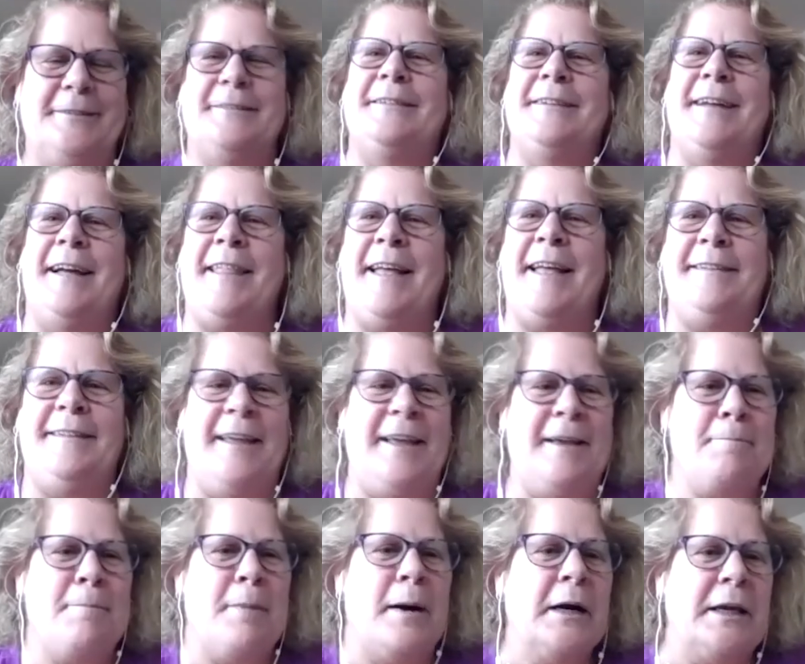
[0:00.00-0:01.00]
That
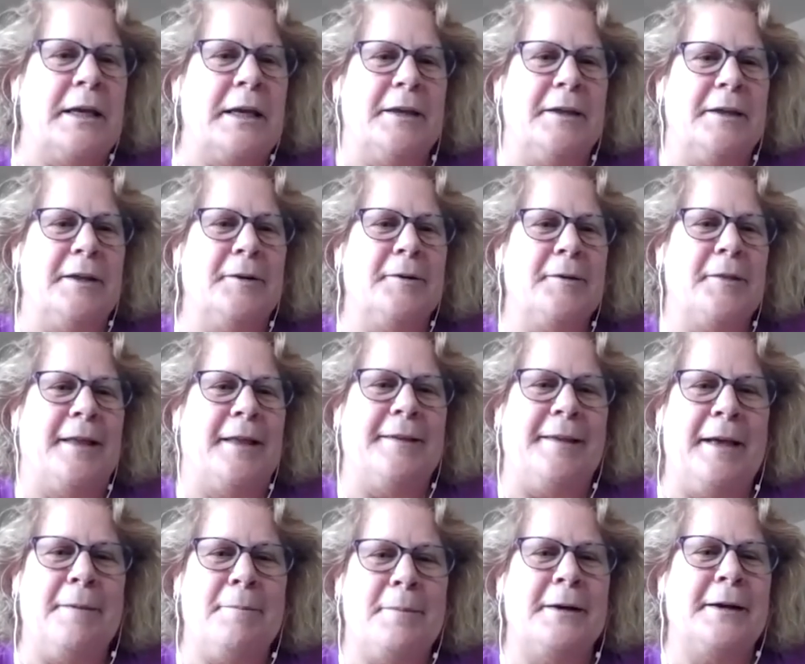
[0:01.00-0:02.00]
damn monkey, that
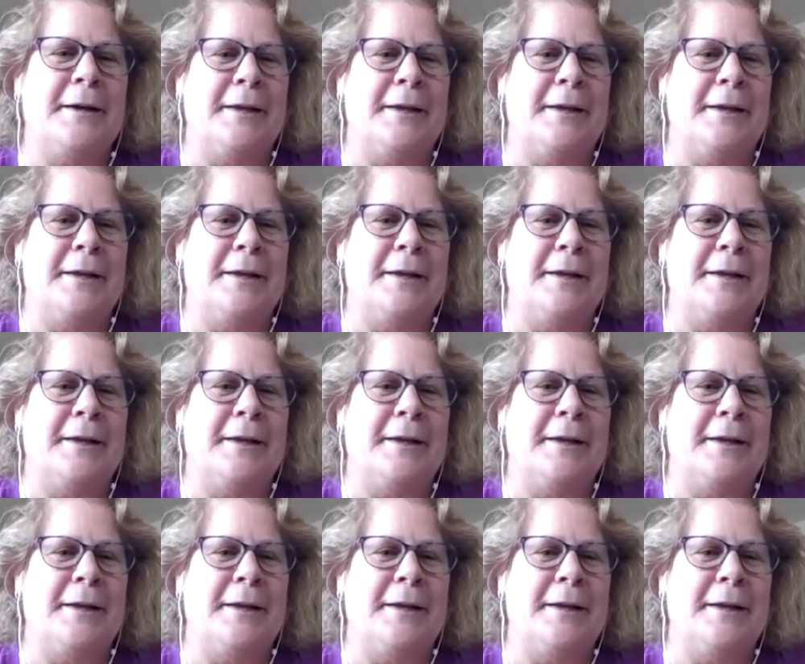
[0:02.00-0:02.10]
damn